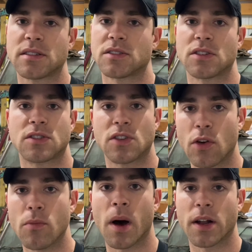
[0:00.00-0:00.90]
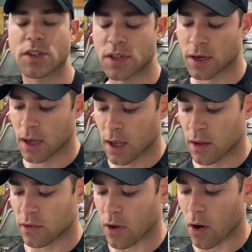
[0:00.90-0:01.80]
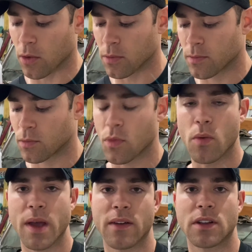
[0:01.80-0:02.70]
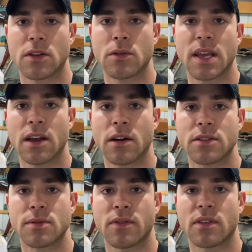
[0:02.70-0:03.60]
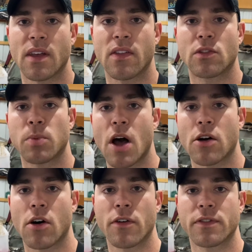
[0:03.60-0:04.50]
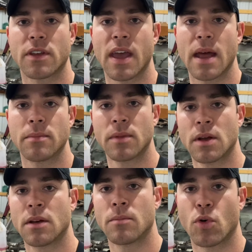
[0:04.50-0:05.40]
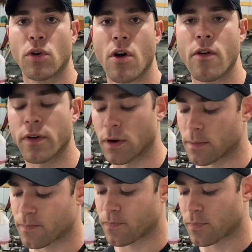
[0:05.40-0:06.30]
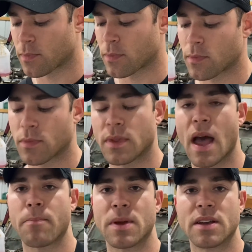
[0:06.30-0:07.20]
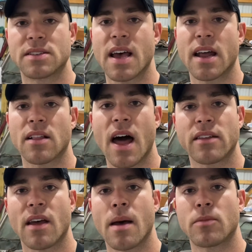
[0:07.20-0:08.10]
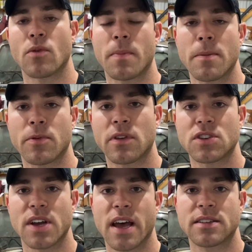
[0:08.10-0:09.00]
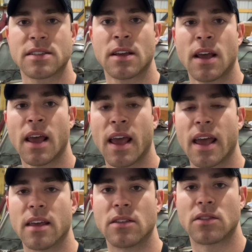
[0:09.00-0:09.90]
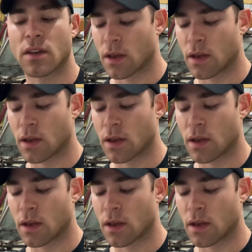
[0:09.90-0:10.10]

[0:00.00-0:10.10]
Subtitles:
is just too much. So what we have to do here is we have to send this block off to get bored over. That being said, a lot of times what people suggest is